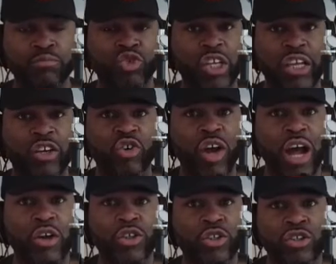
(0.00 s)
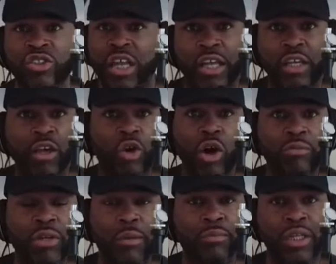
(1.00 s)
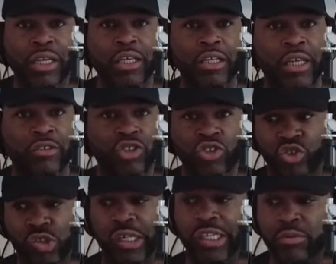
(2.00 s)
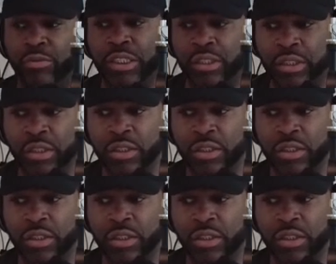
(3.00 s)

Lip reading: Jay Crowder is like, yo, I'm not playing. Like, just trade me.